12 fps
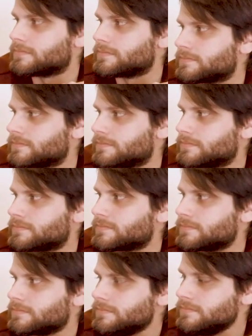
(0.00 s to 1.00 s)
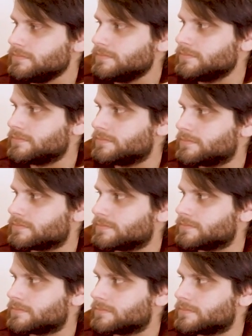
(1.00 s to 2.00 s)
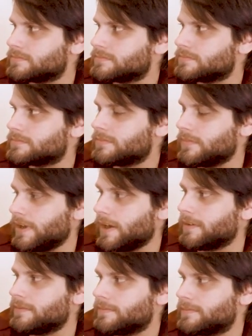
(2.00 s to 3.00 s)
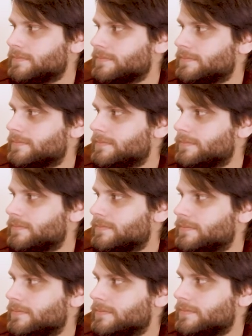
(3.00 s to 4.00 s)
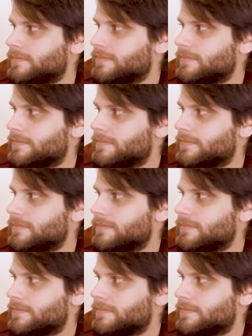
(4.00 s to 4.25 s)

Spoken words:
(silent)